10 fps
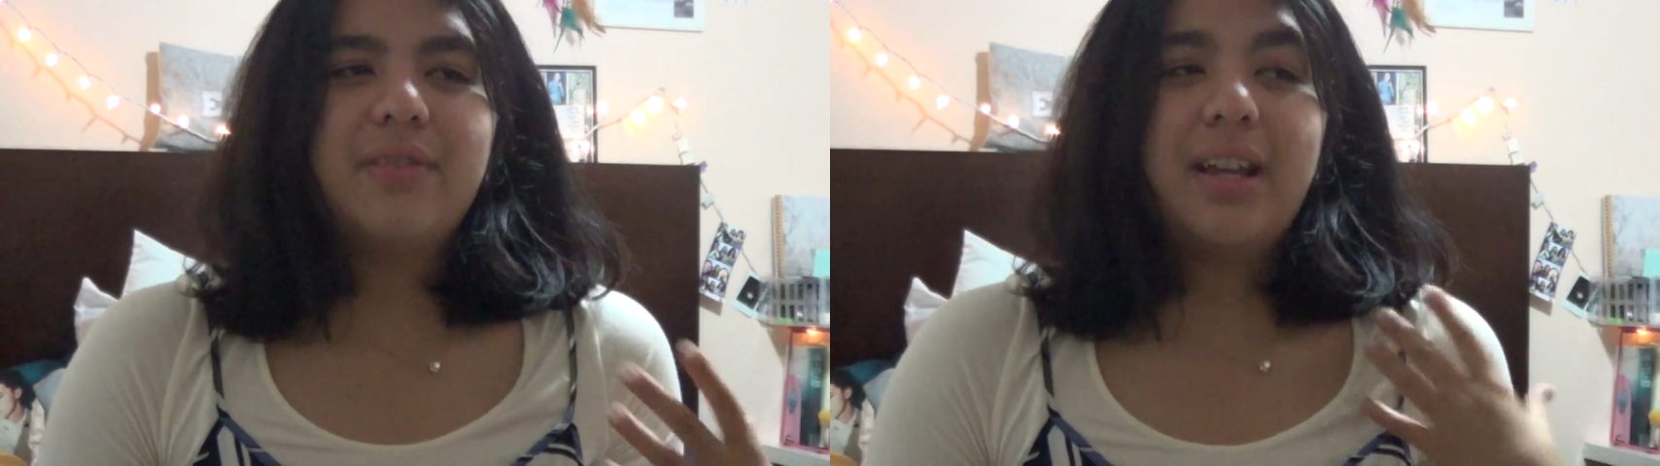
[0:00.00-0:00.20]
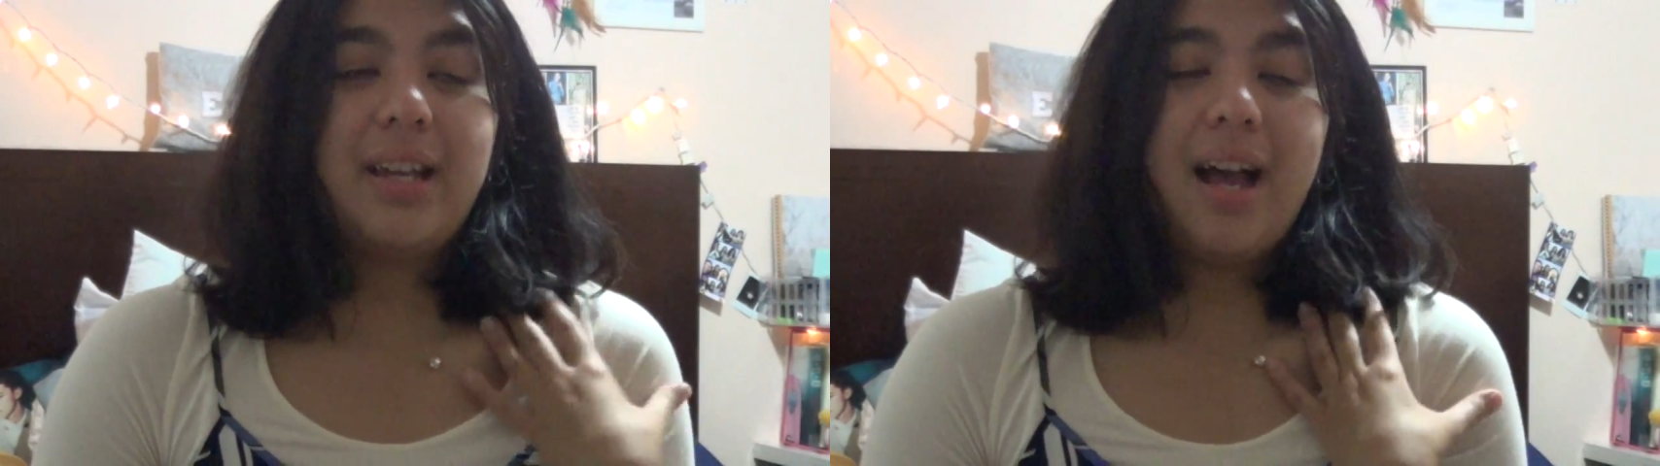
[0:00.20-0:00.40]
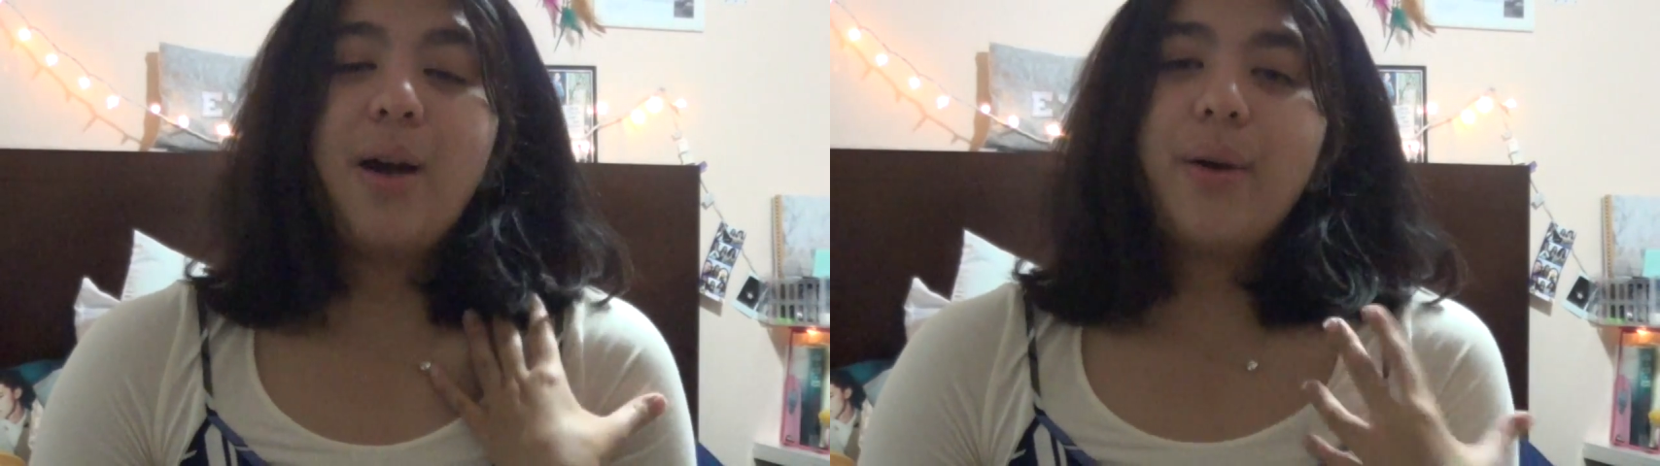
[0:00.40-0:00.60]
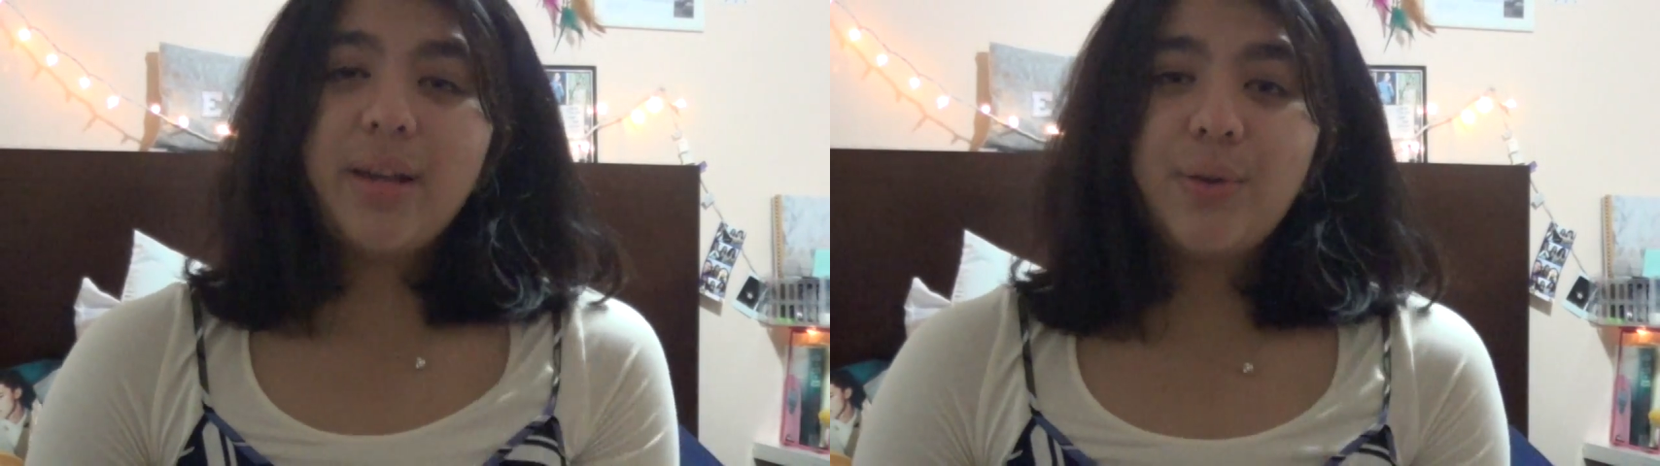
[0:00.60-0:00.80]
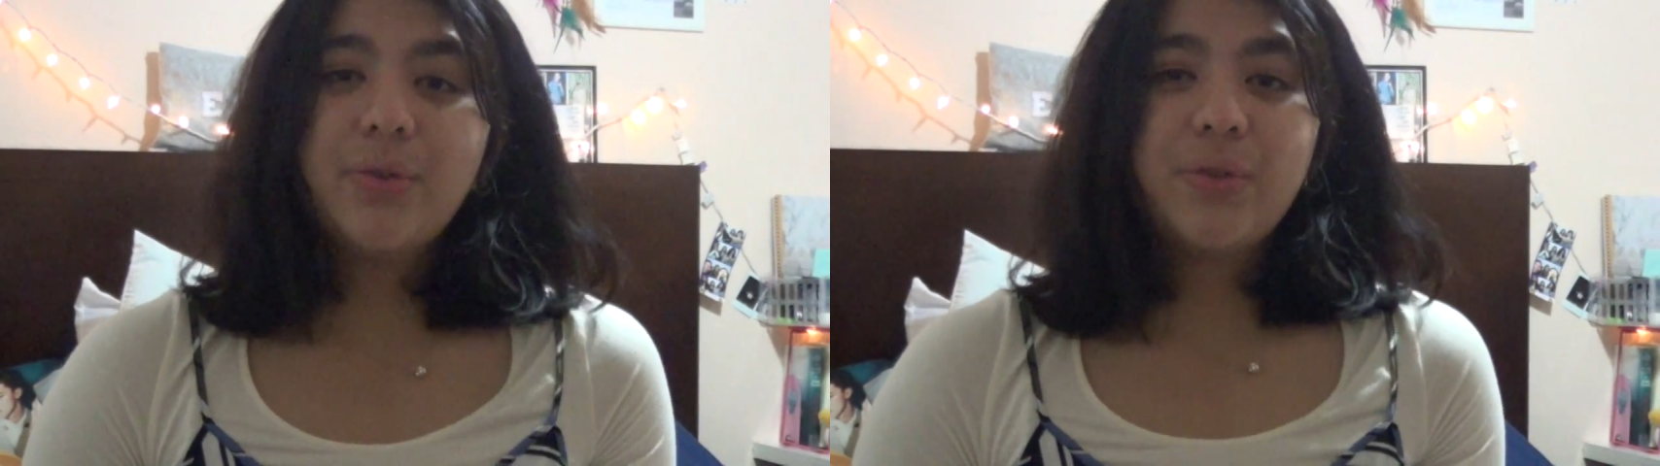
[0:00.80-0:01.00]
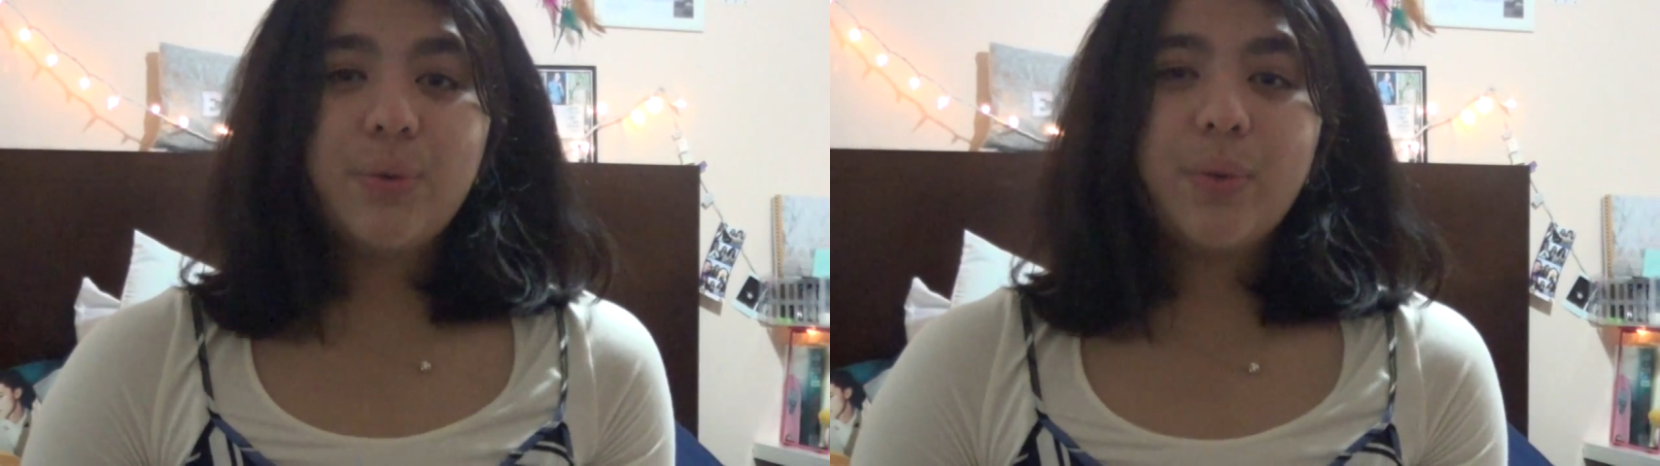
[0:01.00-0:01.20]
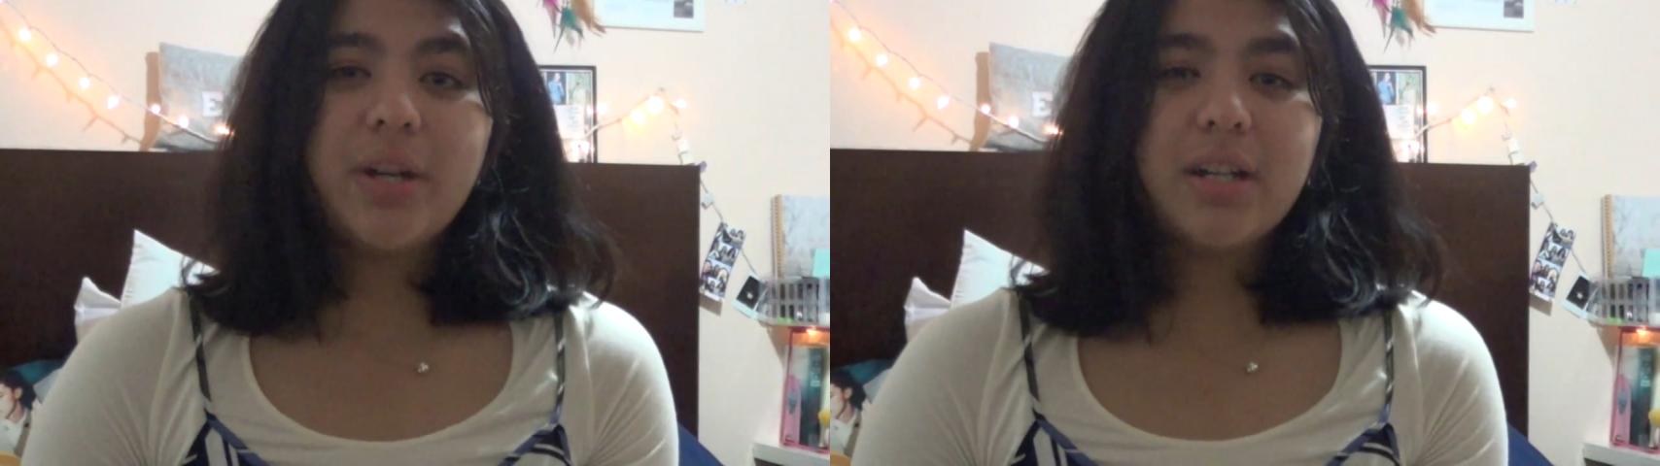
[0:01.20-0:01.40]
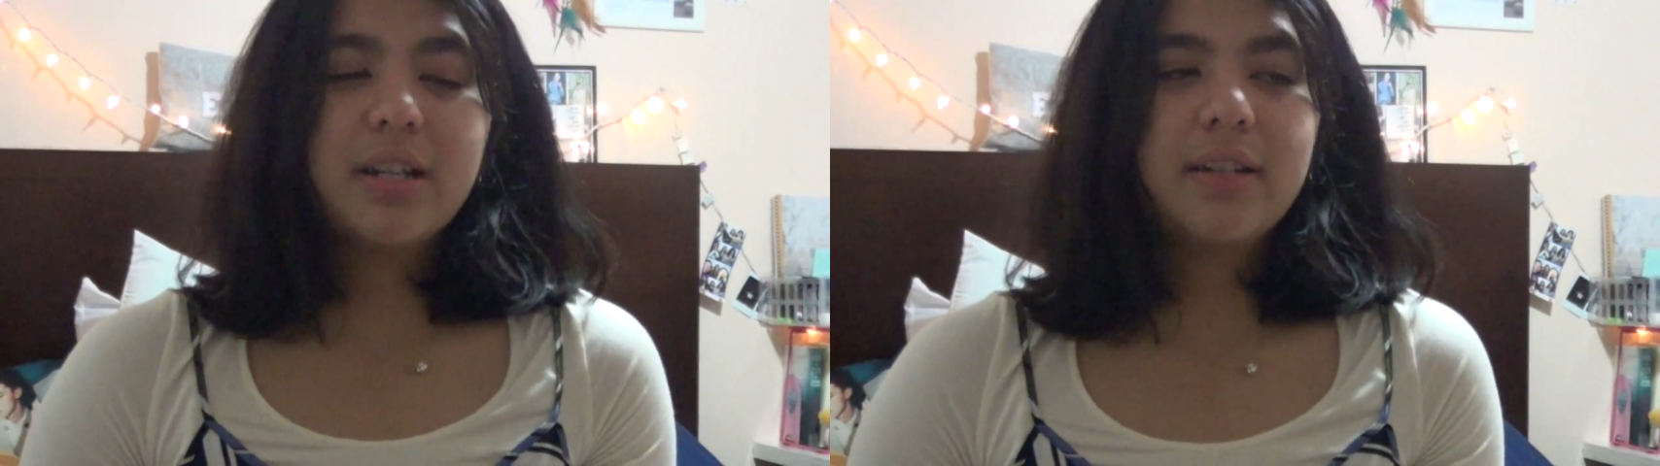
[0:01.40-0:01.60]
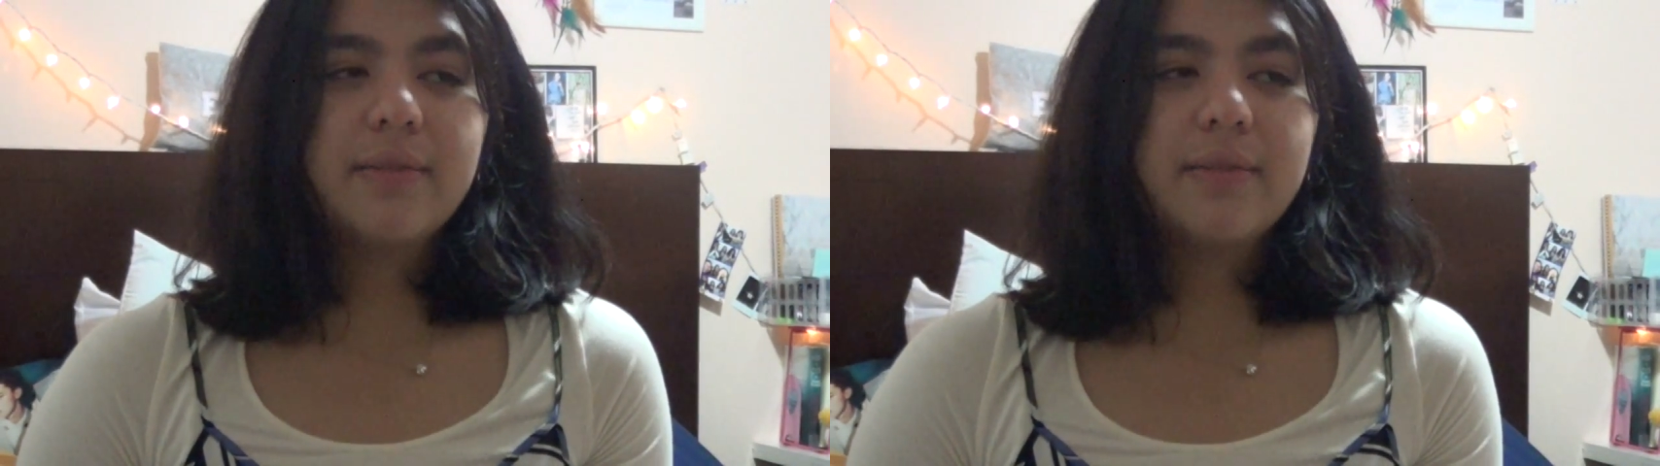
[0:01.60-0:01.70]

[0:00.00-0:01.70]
Like how I used to work